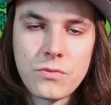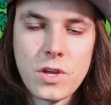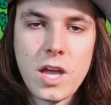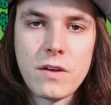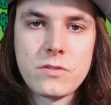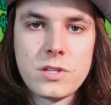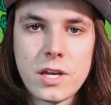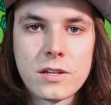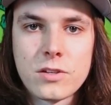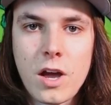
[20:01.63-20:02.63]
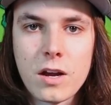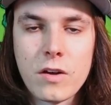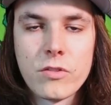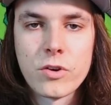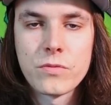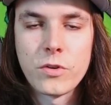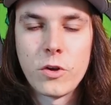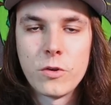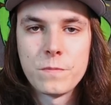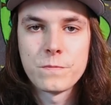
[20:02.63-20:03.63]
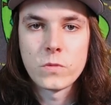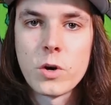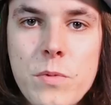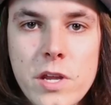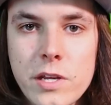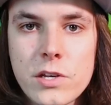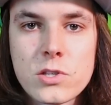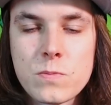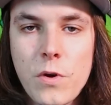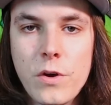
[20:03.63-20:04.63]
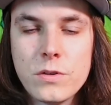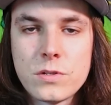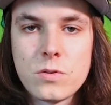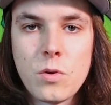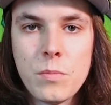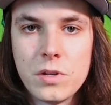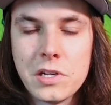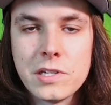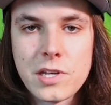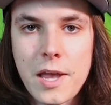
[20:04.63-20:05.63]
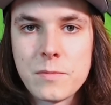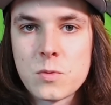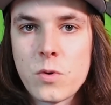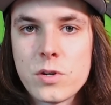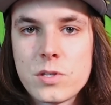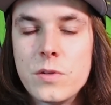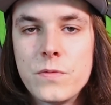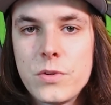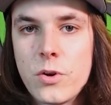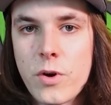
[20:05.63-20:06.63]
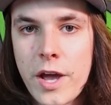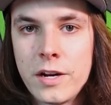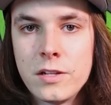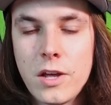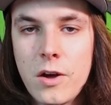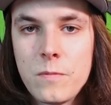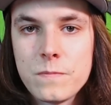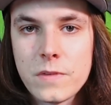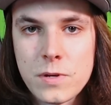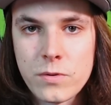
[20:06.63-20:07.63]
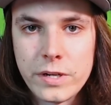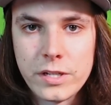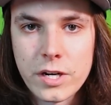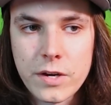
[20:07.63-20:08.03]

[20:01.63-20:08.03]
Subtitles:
If they have TikTok on their phone, they're being exposed to a million times worse than Flo Rida Low. Let's be real here.